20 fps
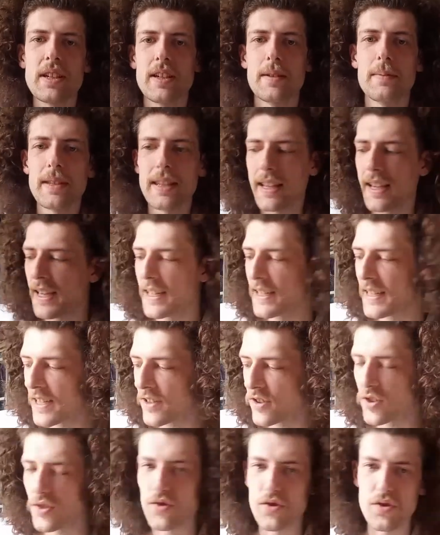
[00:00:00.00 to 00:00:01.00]
going to be the
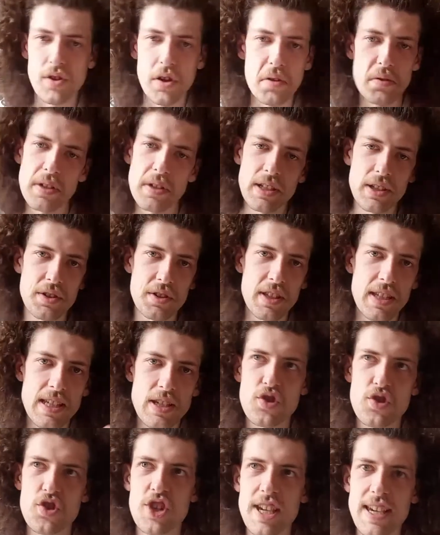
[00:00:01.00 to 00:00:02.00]
idea, just droning on
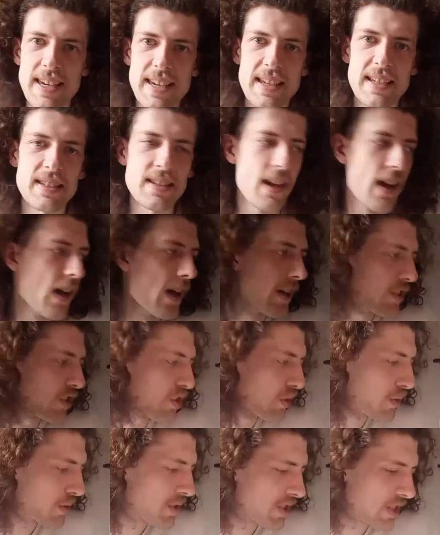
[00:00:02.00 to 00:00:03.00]
these Gs
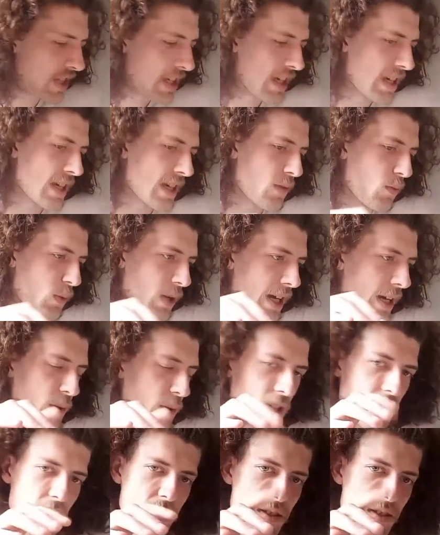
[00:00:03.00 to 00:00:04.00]
to see where
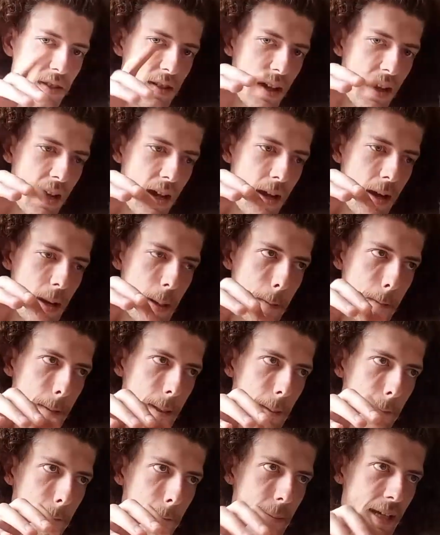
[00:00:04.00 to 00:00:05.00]
we could,
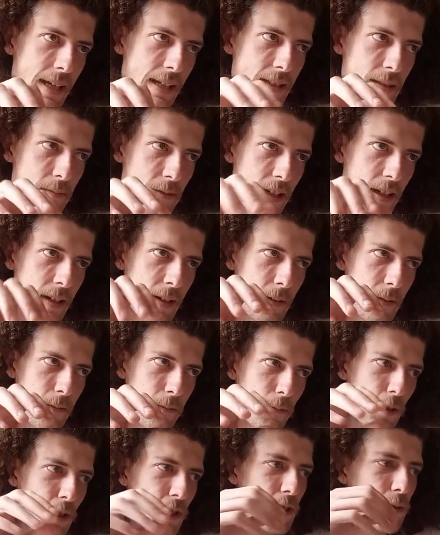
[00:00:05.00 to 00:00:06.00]
make some kind of,
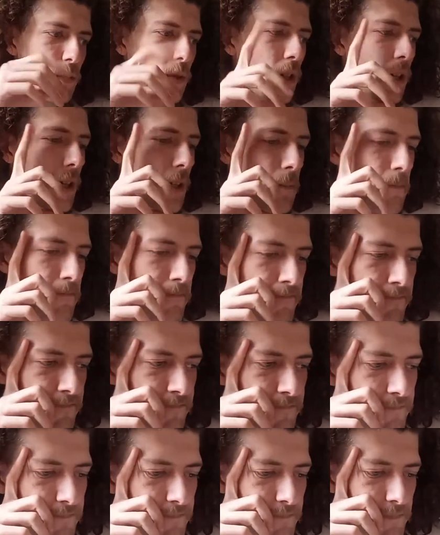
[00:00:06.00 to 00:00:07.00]
what's the word?
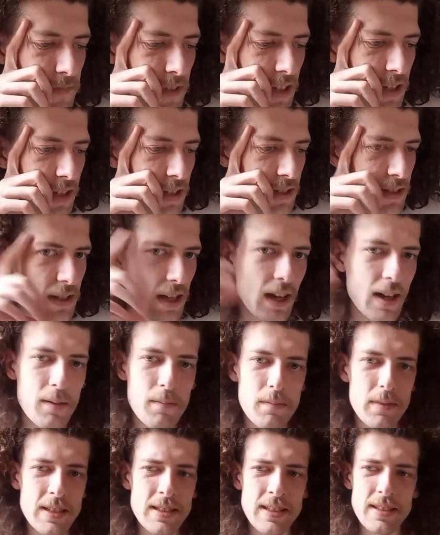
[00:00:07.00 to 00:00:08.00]

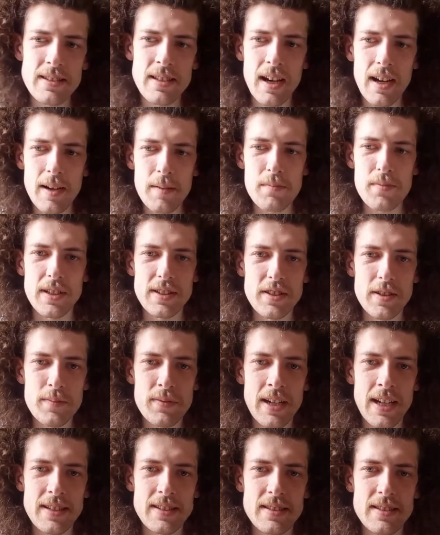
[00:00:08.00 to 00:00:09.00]
Is it timbre? Do you
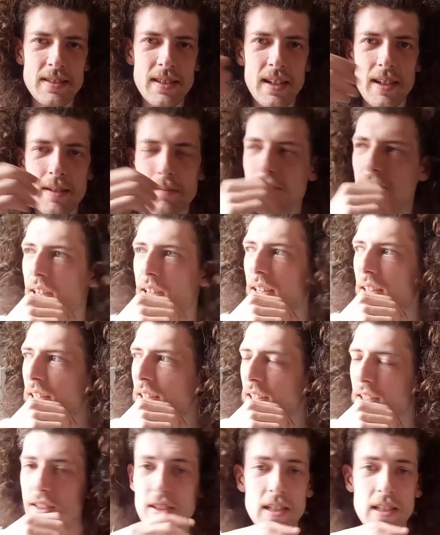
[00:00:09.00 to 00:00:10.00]
pronounce it timbre?
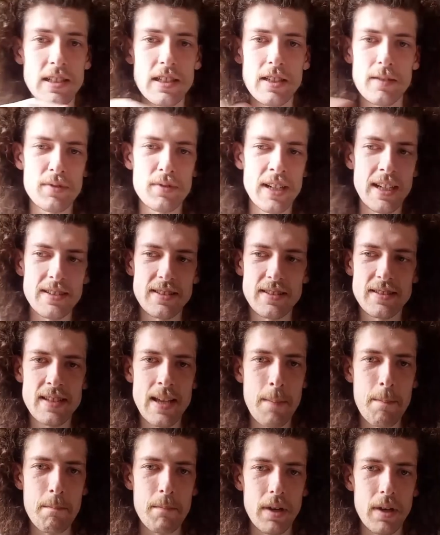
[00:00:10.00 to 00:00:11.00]
You certainly don't pronounce it
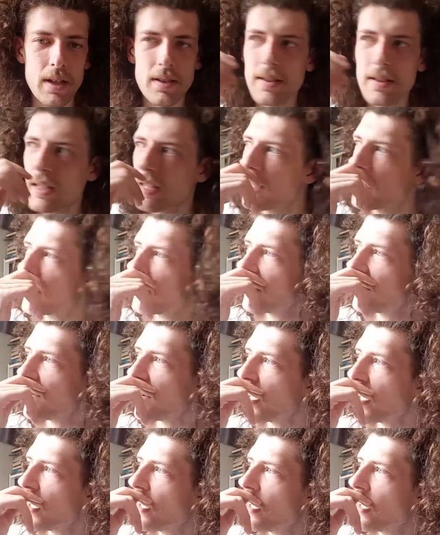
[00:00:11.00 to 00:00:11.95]
timber, right?